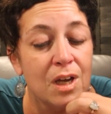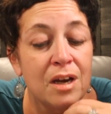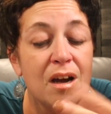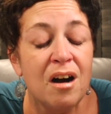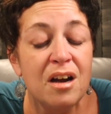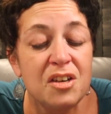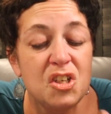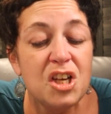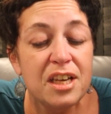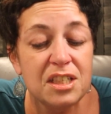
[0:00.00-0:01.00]
an
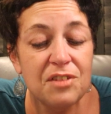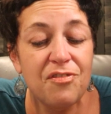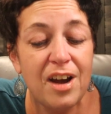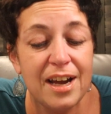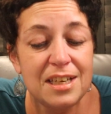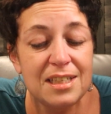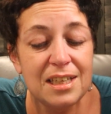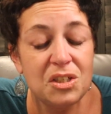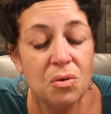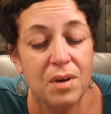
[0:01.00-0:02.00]
unjustified
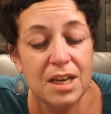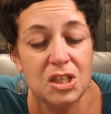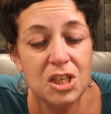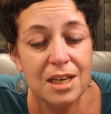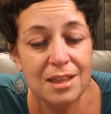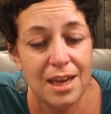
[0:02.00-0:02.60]
situation.